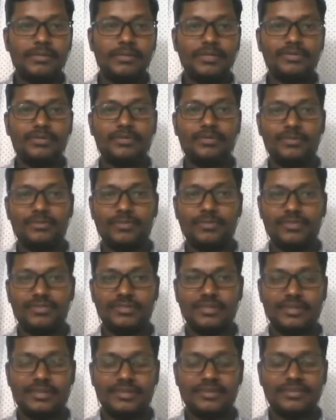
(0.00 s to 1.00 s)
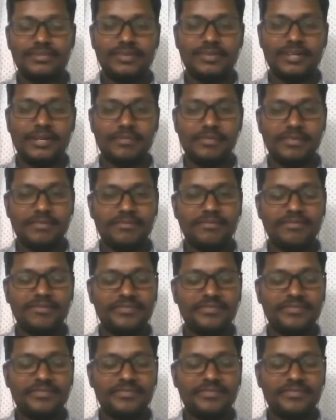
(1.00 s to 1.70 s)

may show small children. You get me?